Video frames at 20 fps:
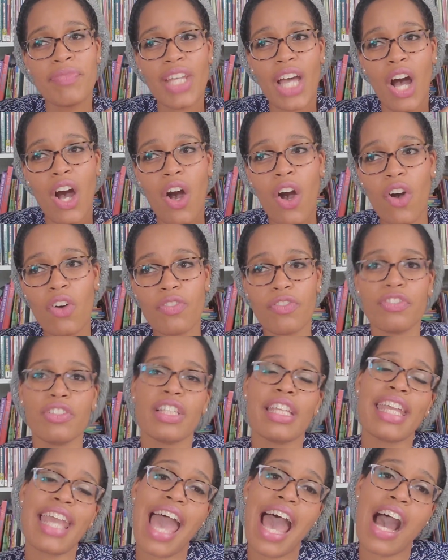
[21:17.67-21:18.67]

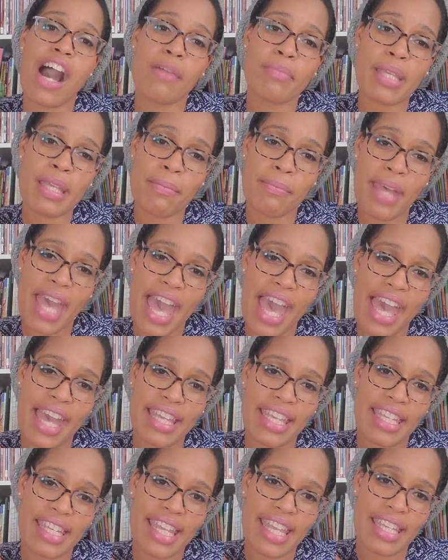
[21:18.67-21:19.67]
Hopefully I'll be
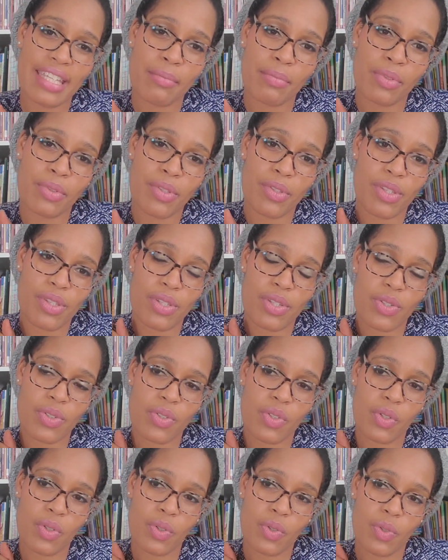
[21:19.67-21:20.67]
back and able
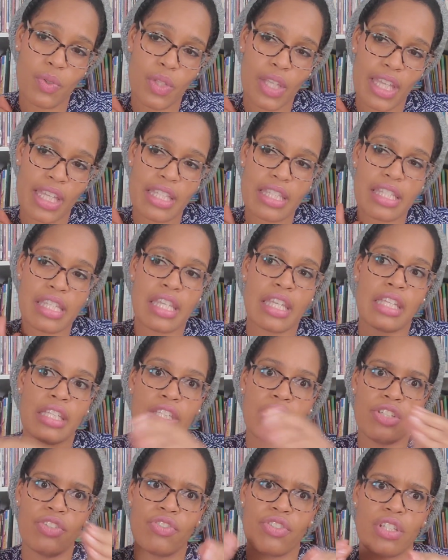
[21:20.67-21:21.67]
to
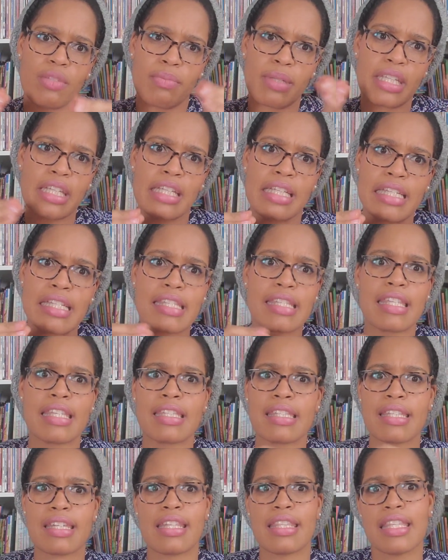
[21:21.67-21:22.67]
continue to be
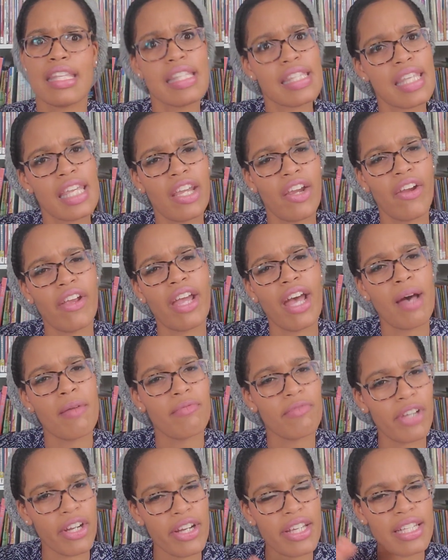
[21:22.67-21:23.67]
consistent in this area.
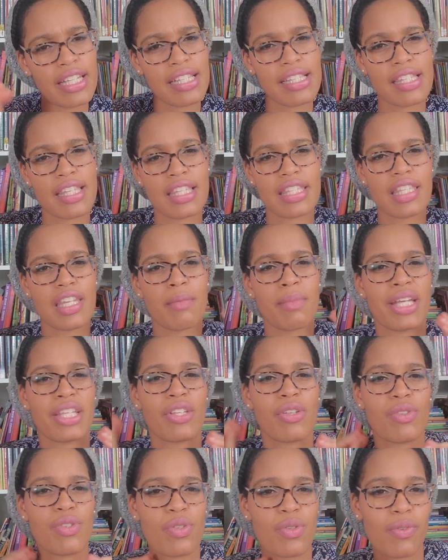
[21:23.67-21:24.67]
I'm very consistent in my
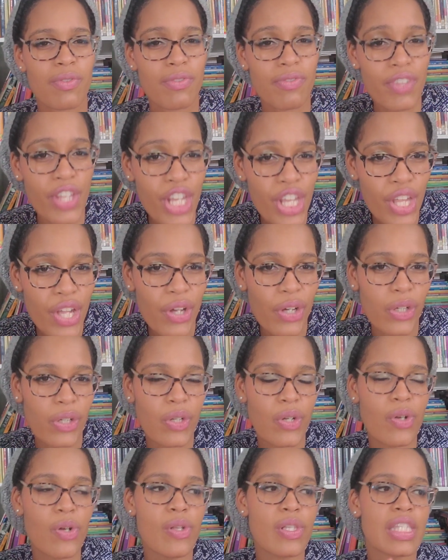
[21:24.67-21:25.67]
YouTube
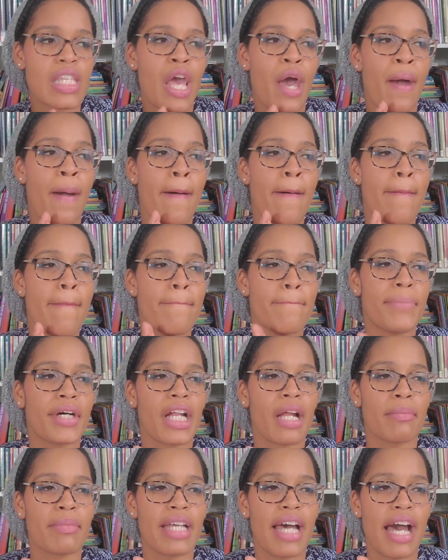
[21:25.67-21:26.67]
videos, but
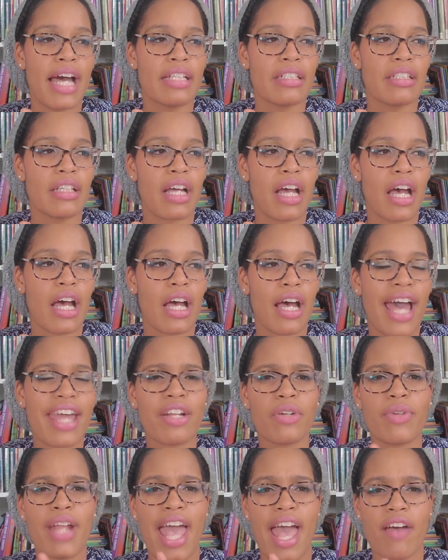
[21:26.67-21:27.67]
I'm not. Uh, I
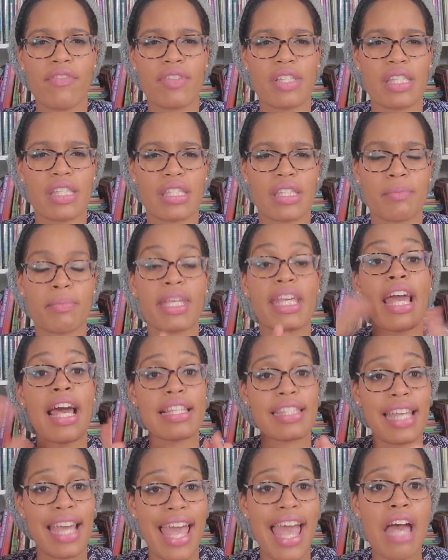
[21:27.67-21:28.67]
don't have a,
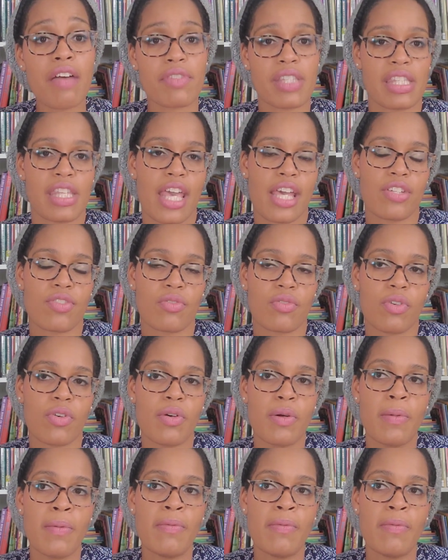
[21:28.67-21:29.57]
because I have a schedule,